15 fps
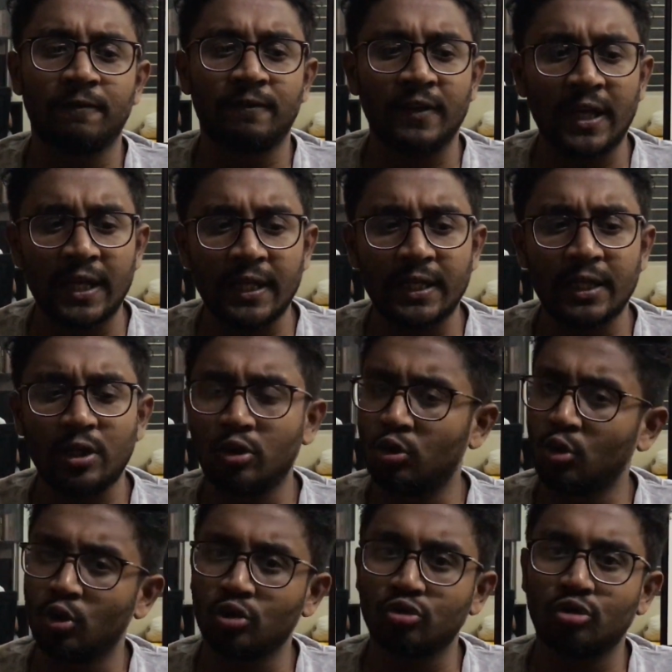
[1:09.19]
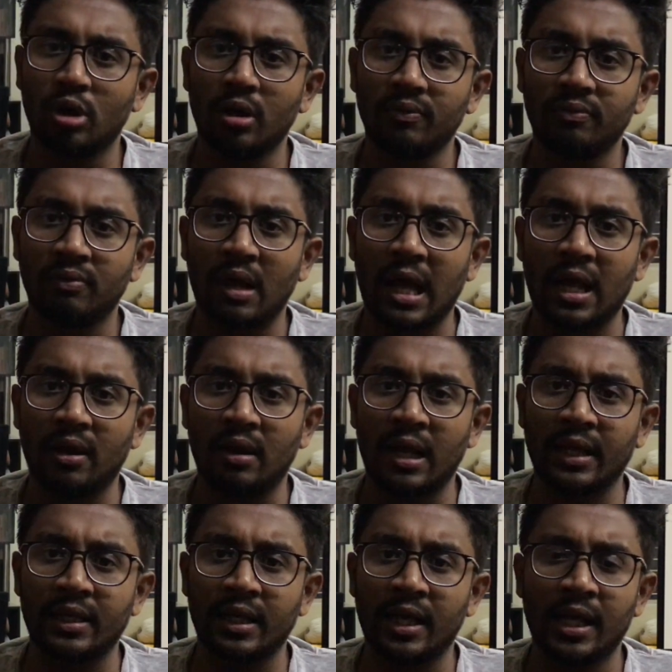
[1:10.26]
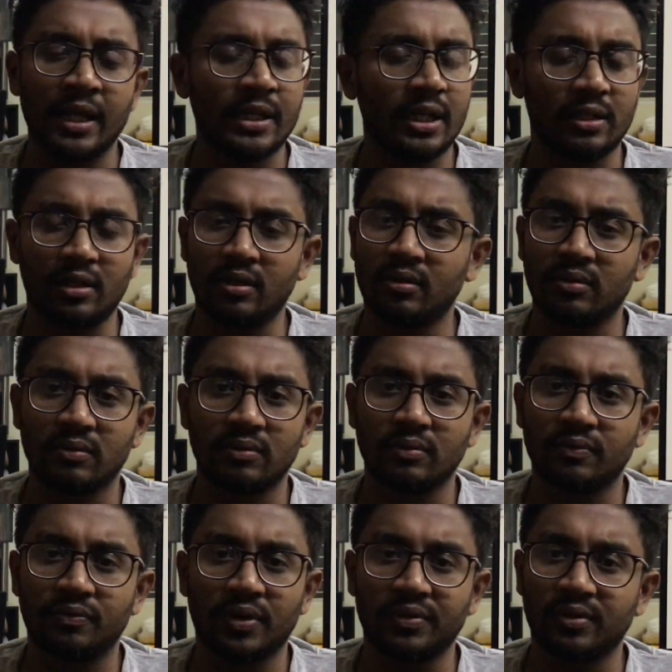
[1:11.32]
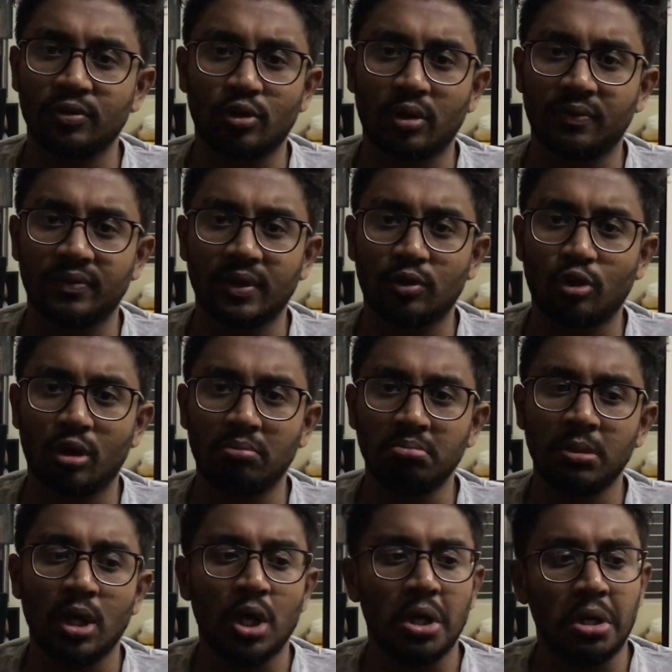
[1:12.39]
very closed off and like any other first season of sitcom,